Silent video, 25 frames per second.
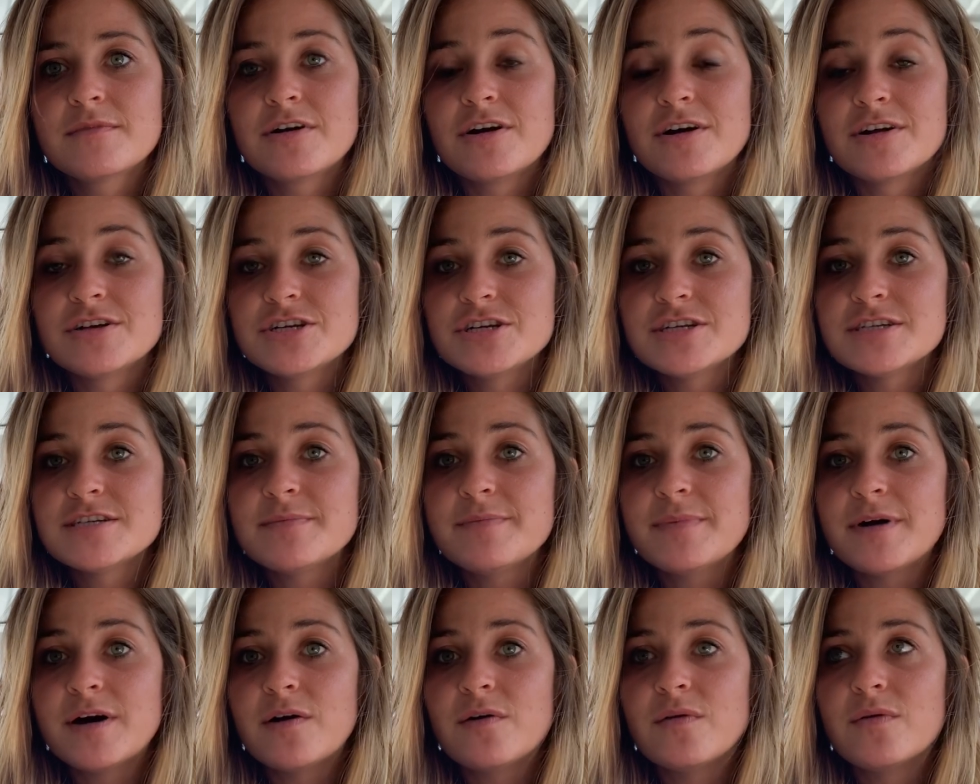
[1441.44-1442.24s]
conscious
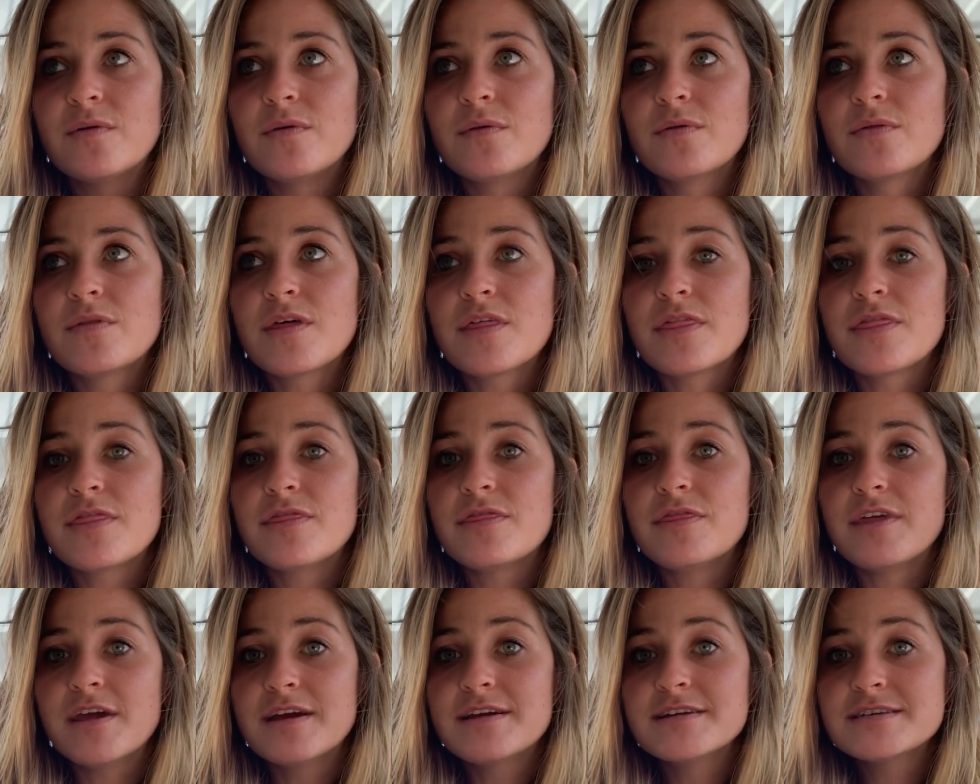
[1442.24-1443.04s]
about the
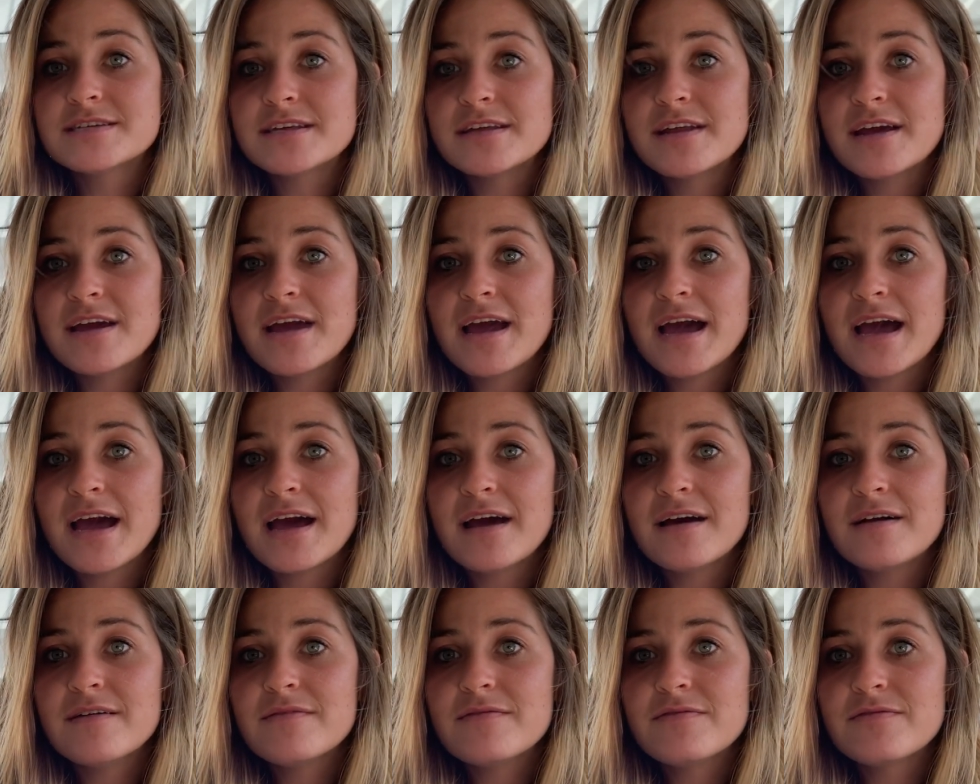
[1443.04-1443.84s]
things that I
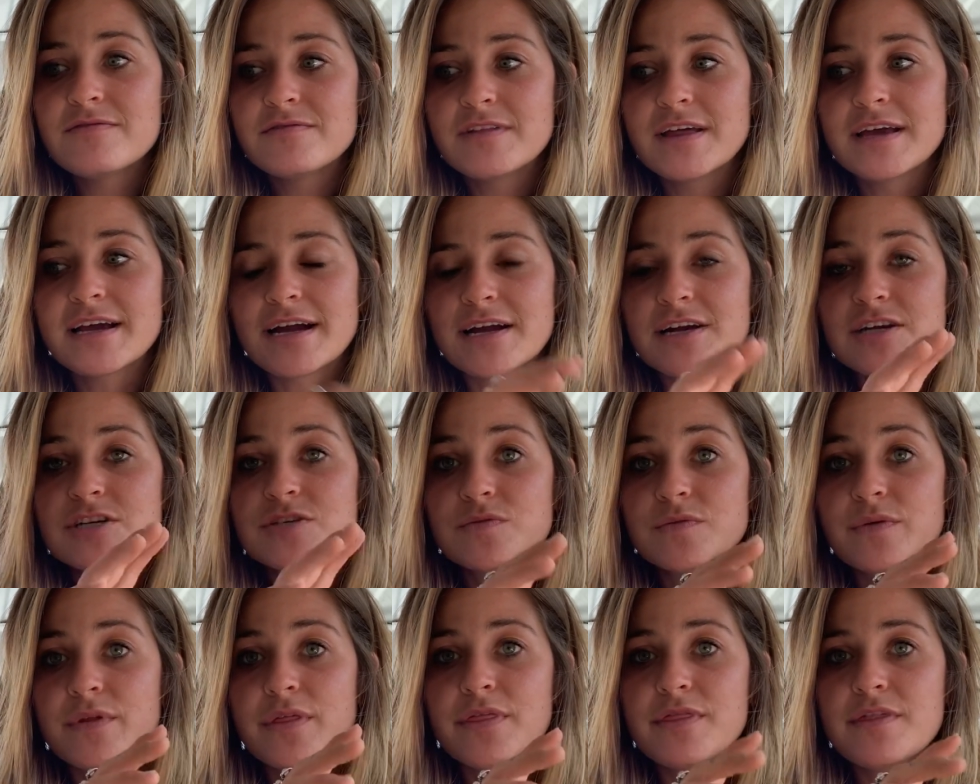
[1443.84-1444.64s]
have, like
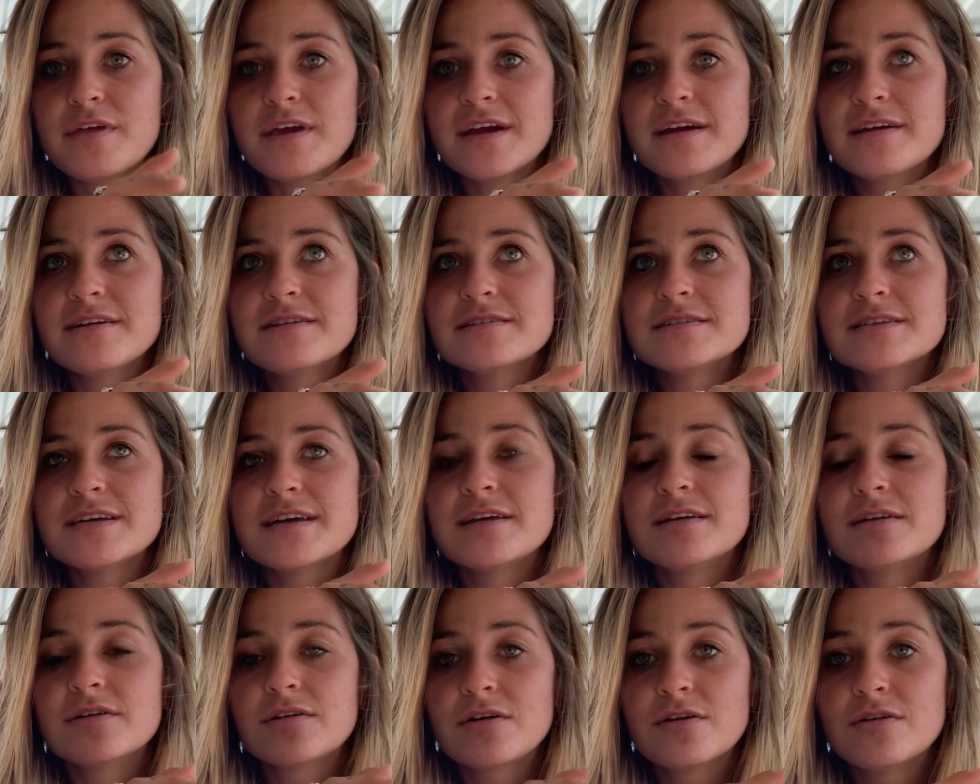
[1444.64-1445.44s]
actual things
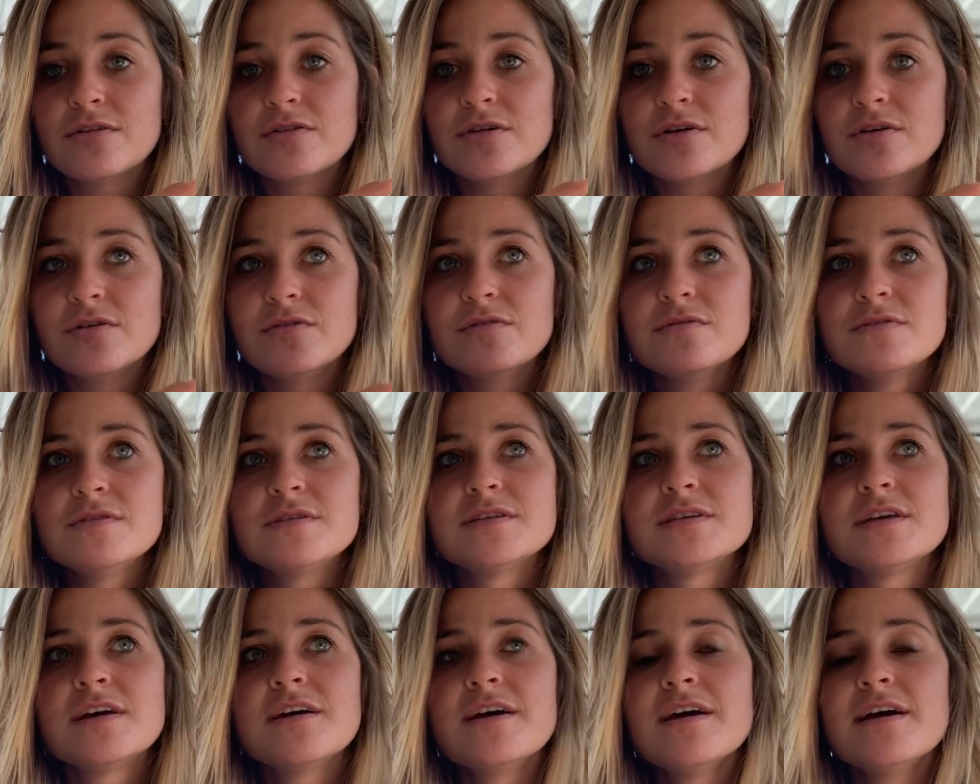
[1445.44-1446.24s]
and
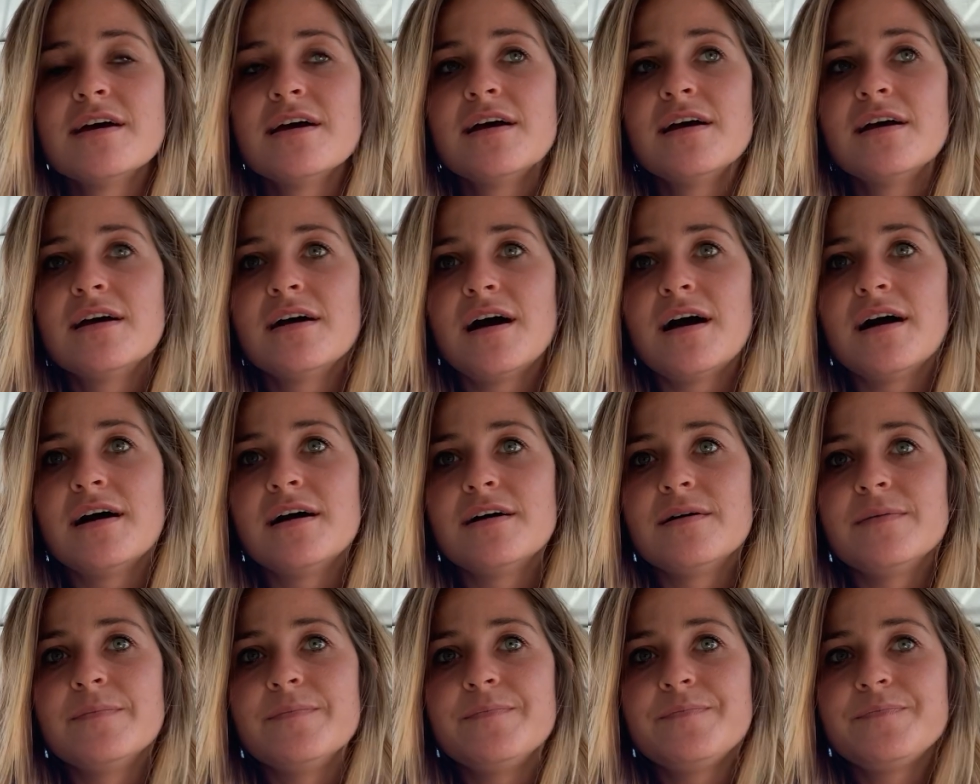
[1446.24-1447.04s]
clothes.
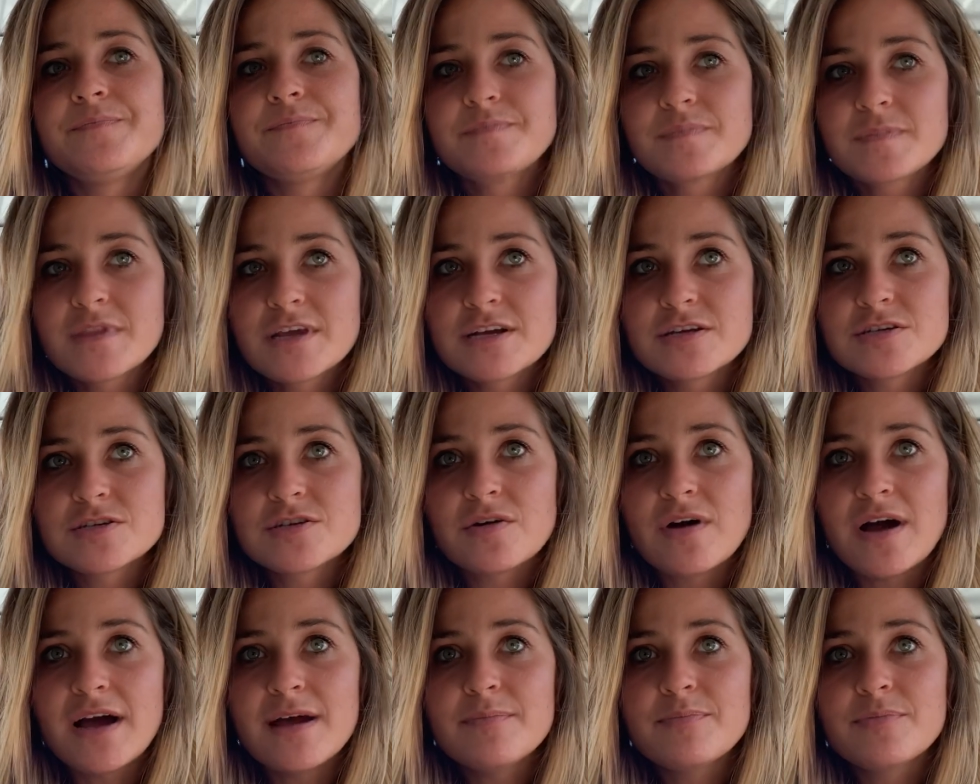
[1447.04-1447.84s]
So
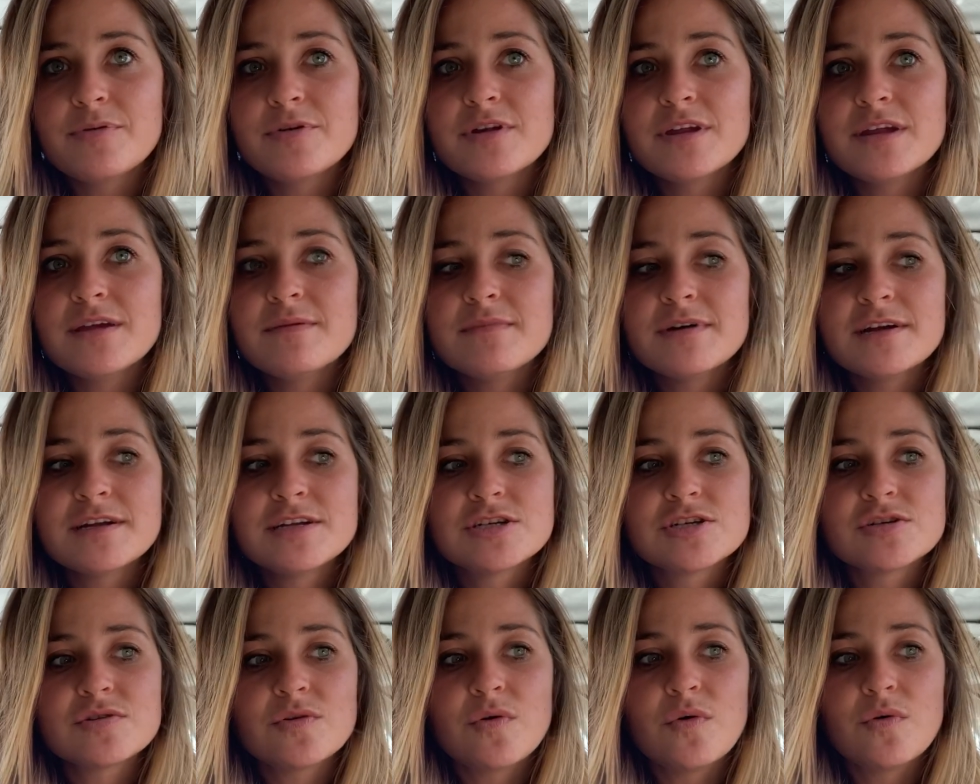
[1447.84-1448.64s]
I pretty
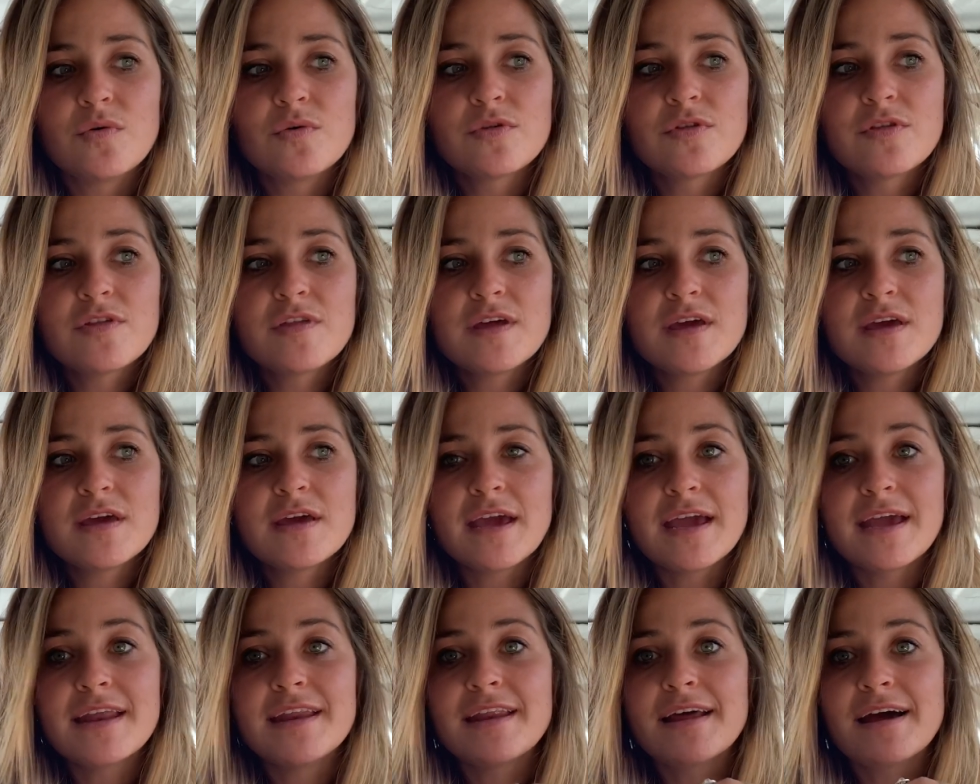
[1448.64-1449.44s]
much only,
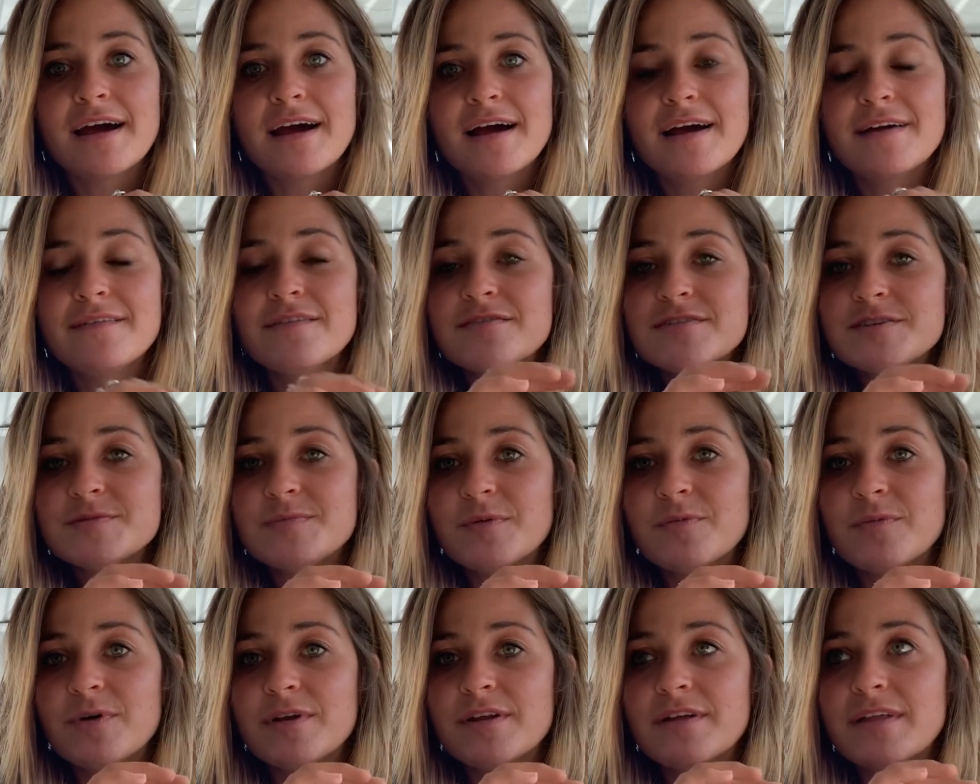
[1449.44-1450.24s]
and I've always
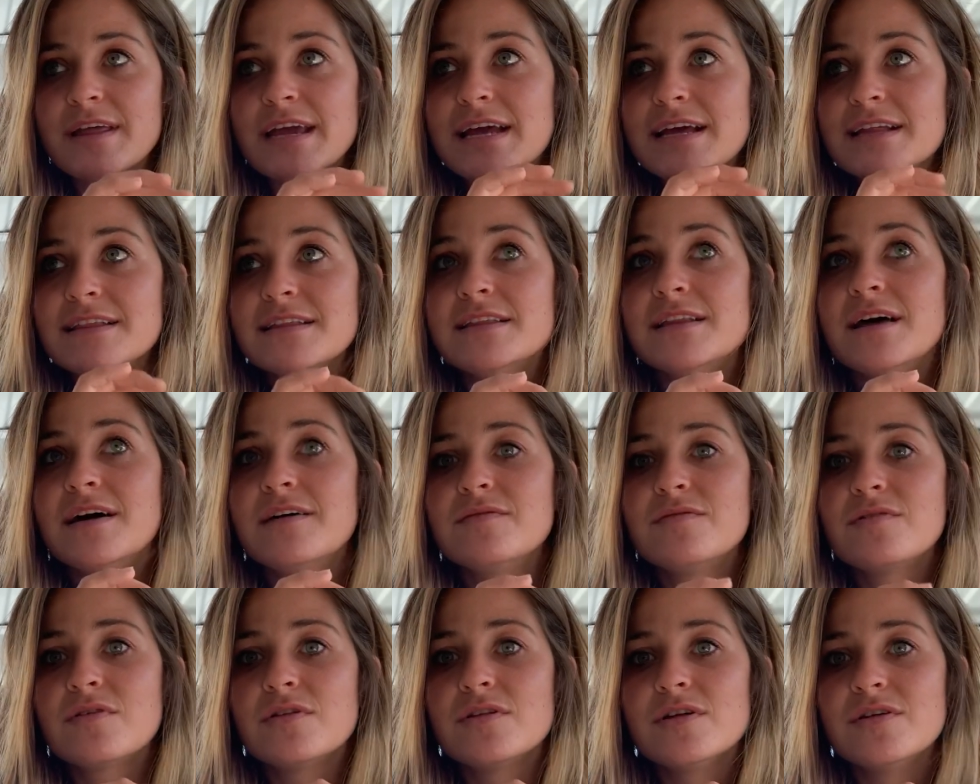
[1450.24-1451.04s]
been one to like
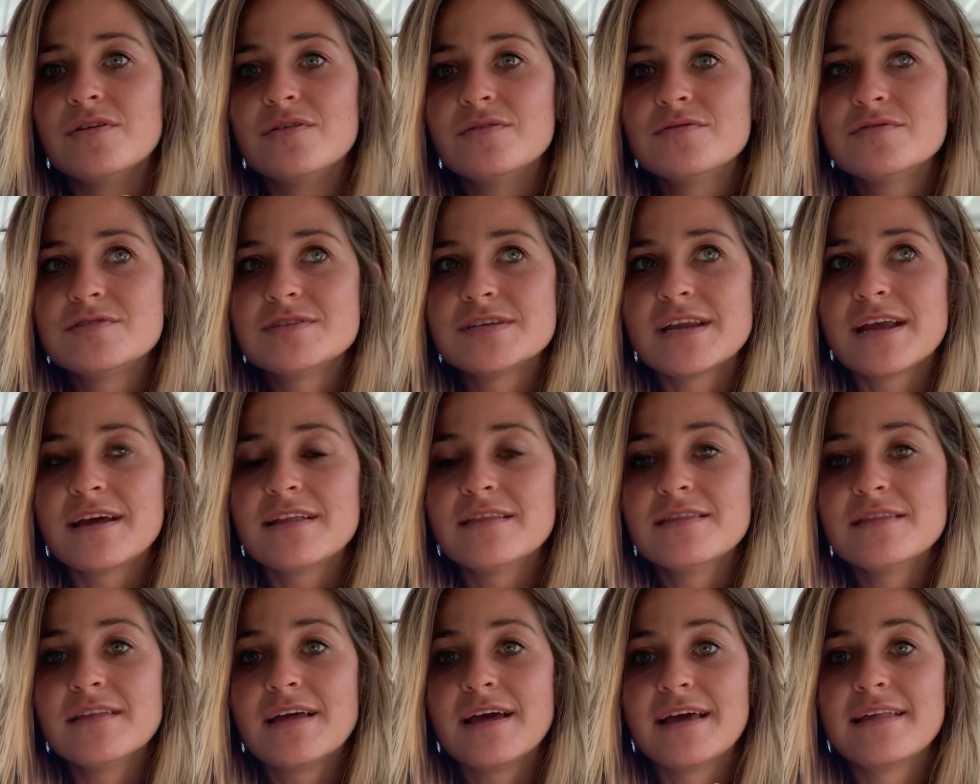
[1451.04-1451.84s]
love clothes, and I've
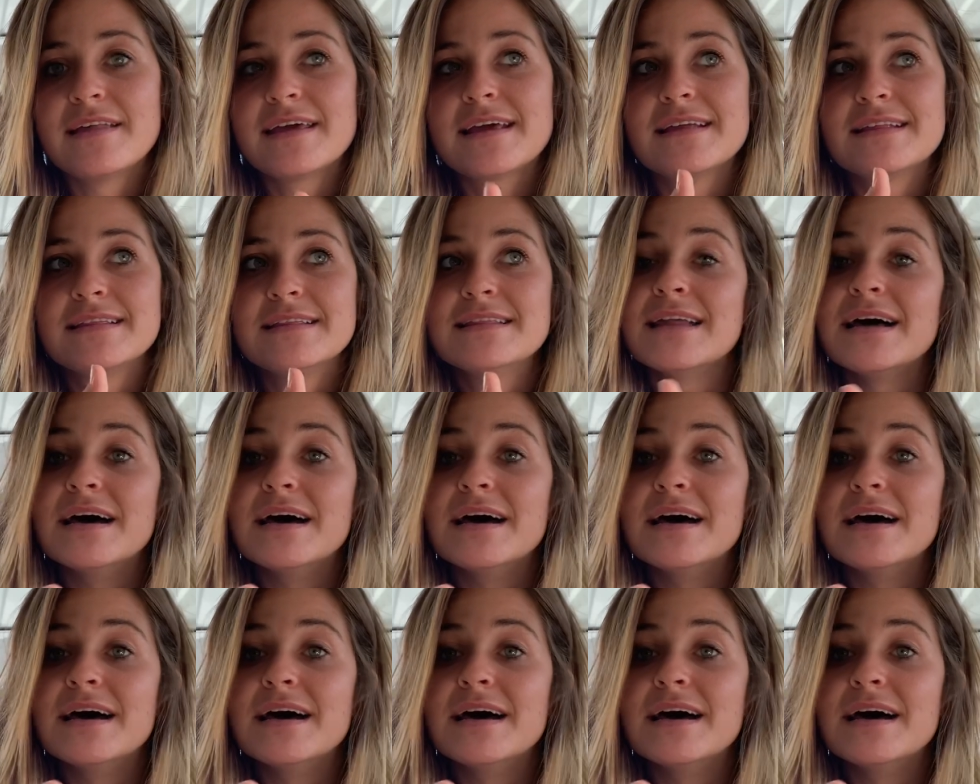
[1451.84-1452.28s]
like